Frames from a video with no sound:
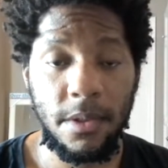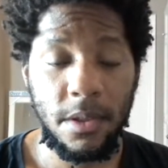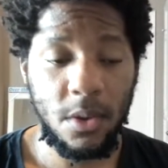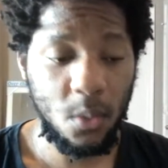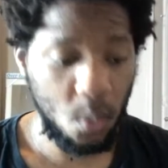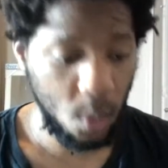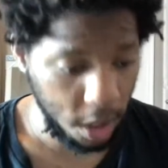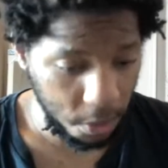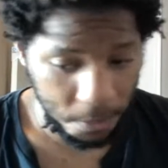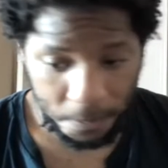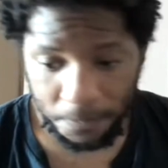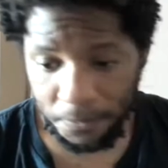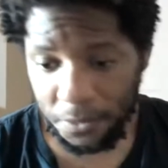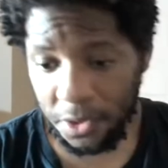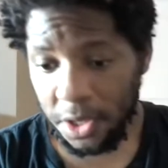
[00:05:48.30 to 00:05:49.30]
Well,
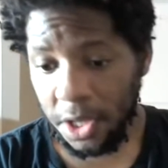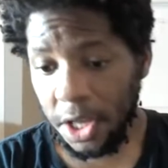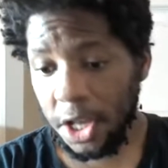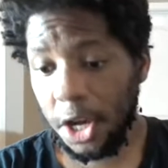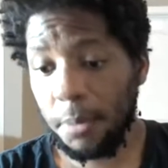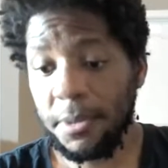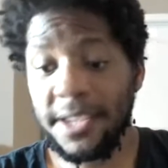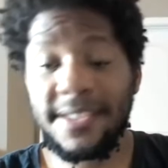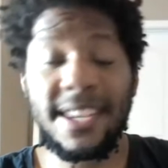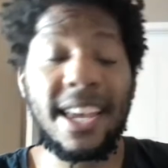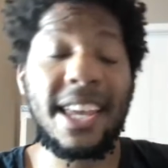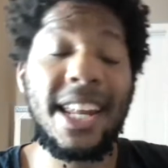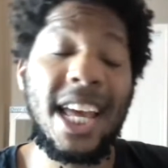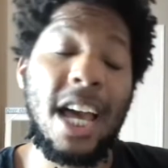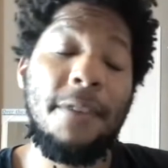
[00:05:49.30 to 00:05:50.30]
come the
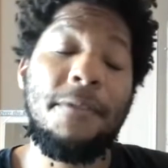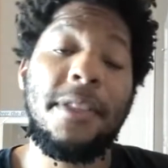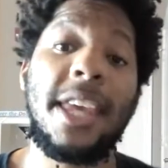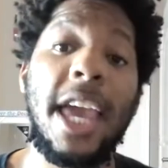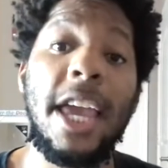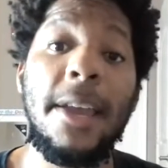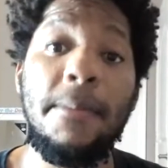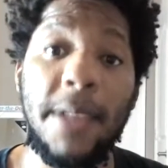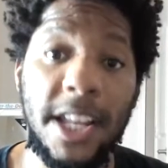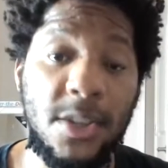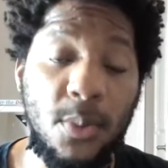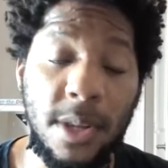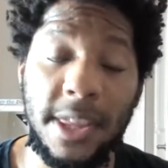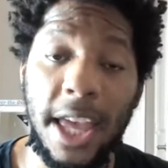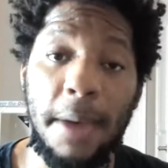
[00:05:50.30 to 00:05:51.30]
second half of the game, that's
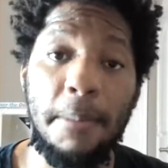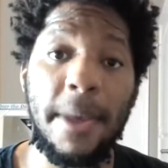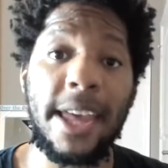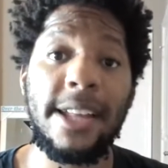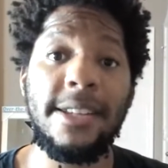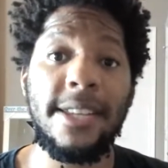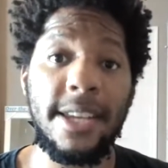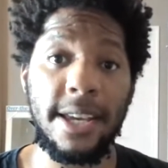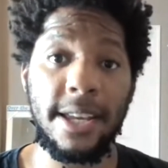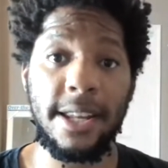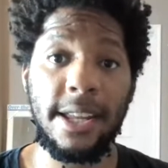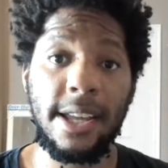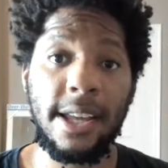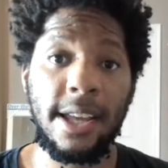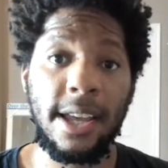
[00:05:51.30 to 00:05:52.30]
what that man did.
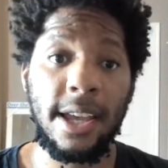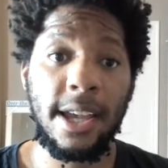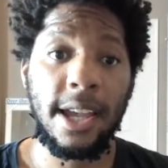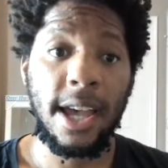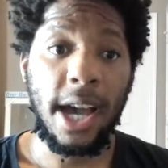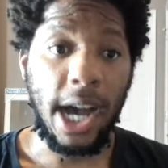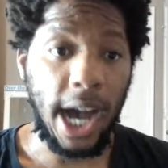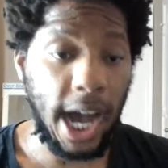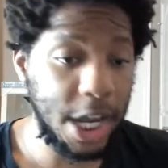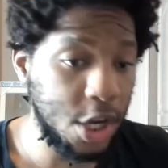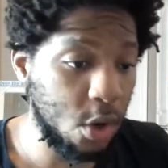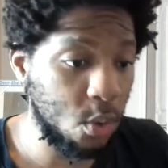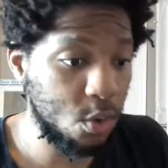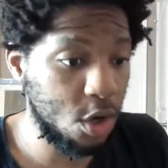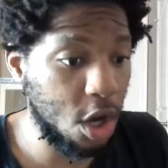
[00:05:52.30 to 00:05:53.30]
I
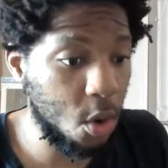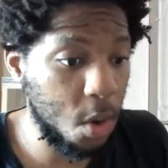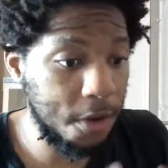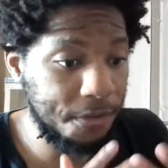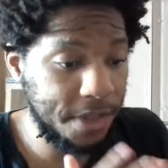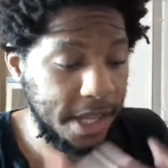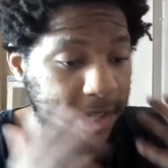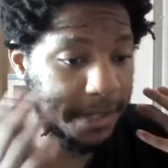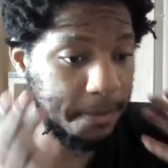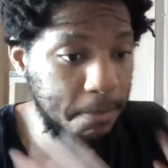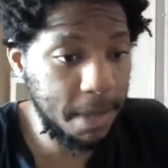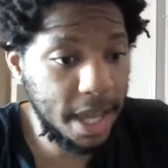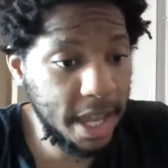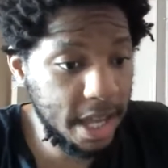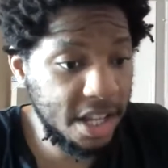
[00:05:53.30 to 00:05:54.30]
don't know if this
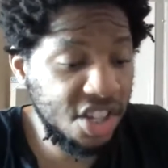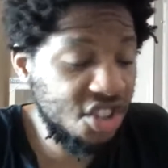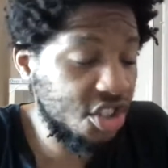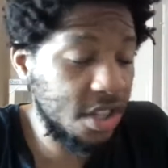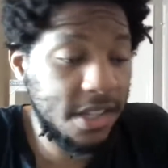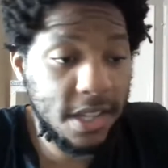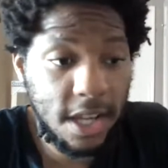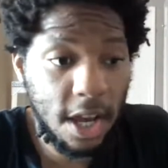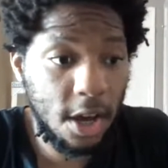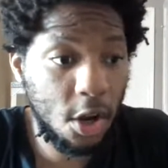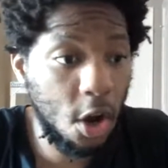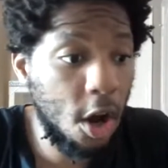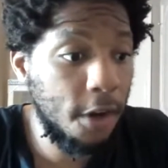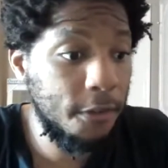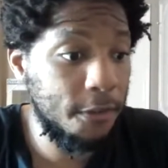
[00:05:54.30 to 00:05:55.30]
man just got
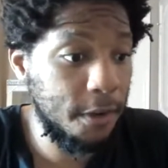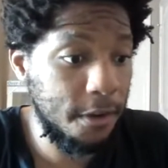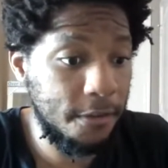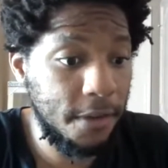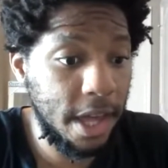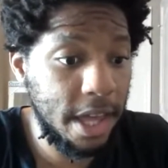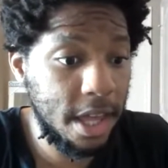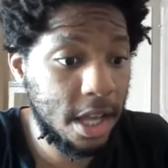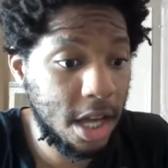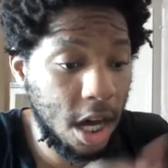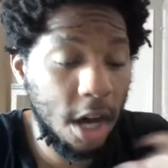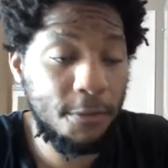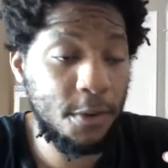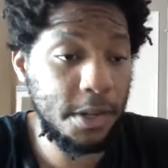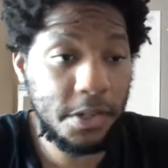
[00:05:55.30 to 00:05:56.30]
off of a
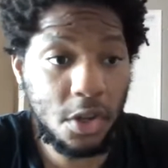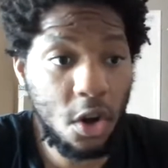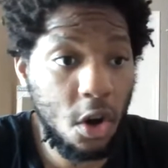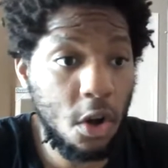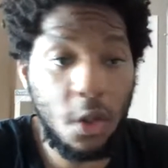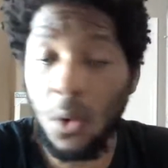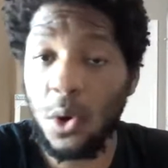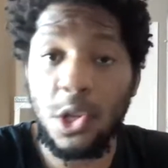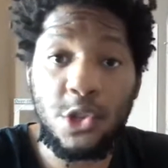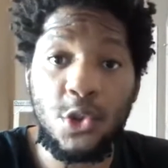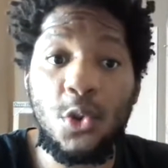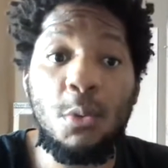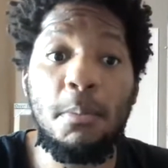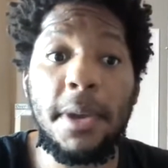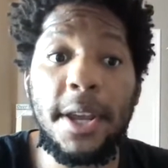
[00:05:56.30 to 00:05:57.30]
conference call or a
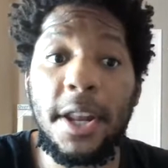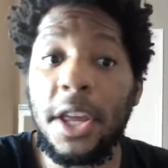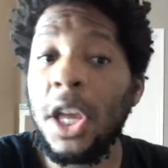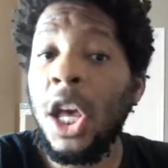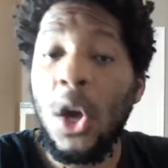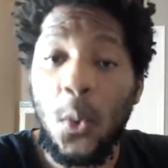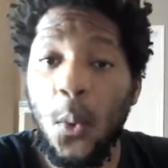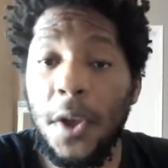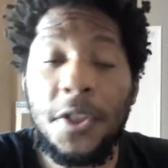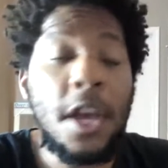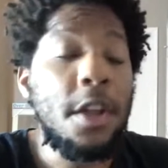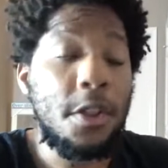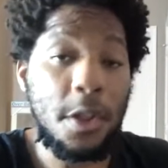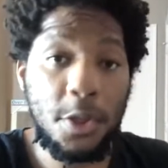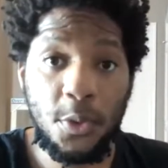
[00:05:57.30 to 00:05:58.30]
Zoom meeting with
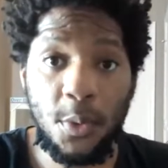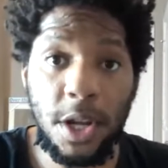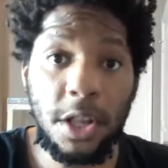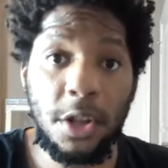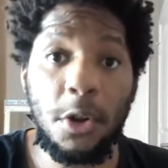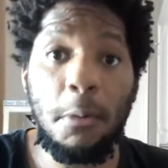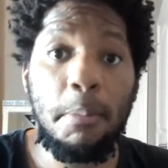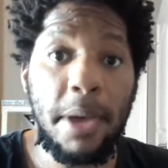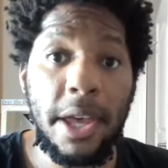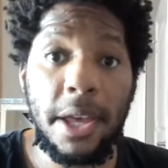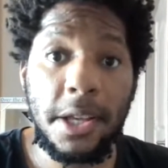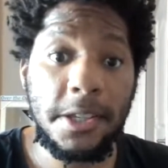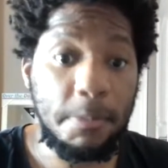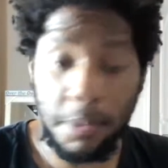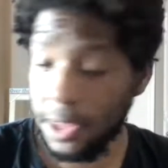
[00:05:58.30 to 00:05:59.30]
the Three Little
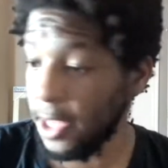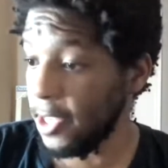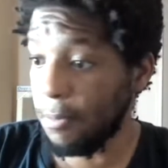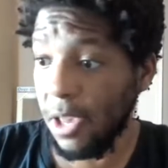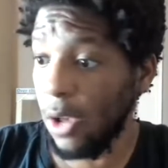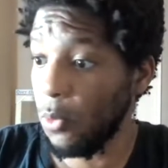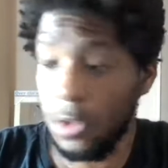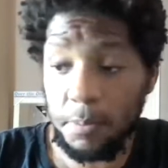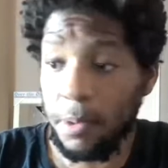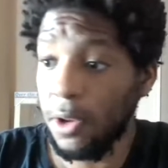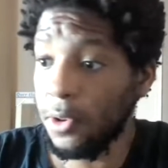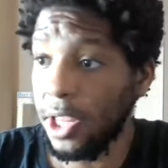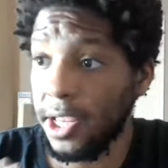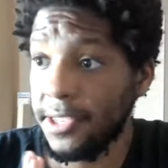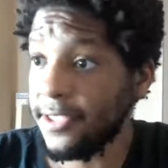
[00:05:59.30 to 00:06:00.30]
Pigs, but this man was
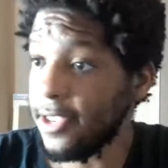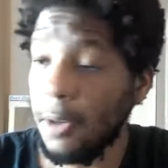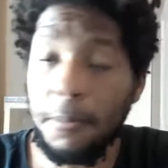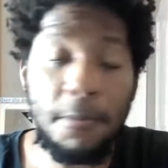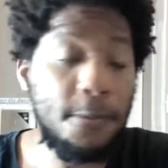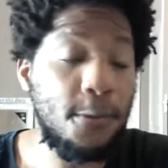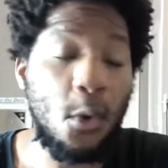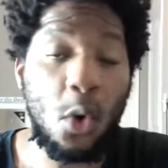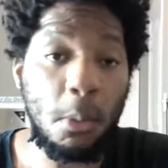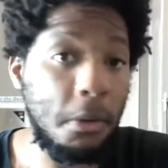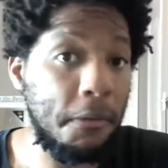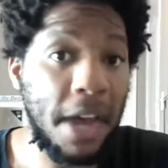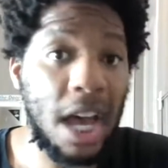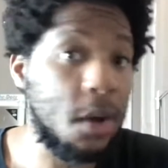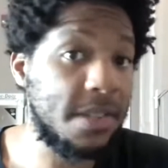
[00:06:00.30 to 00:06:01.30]
building some form of
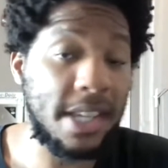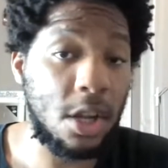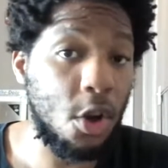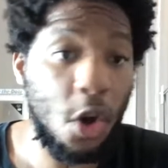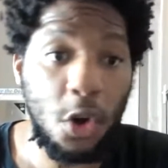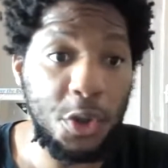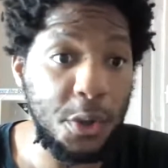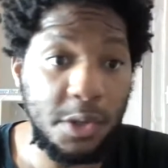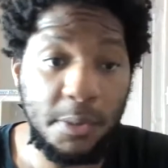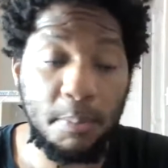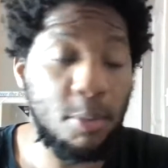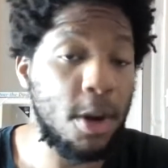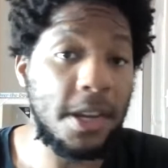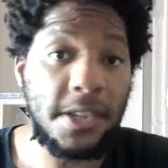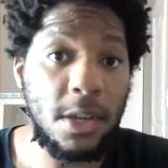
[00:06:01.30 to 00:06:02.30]
house out of all those
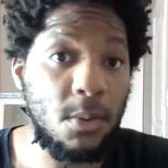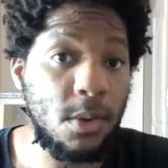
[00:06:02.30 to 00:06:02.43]
bricks he was